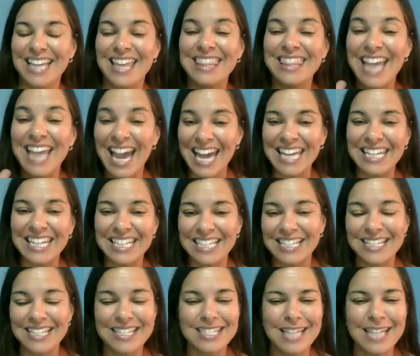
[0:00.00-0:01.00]
and that
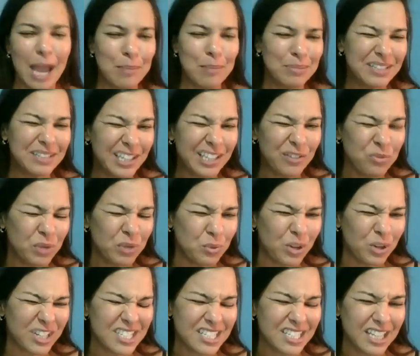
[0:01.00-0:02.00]
is, I believe we
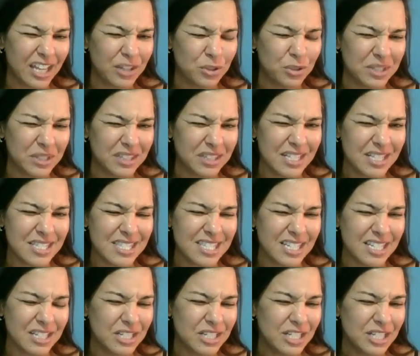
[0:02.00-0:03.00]
worked together with this
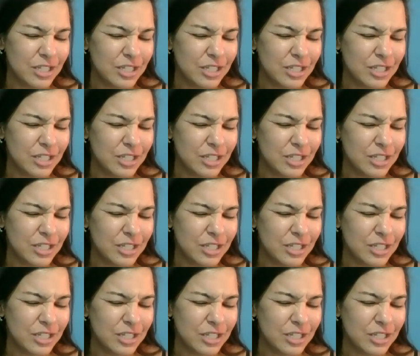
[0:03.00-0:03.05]
in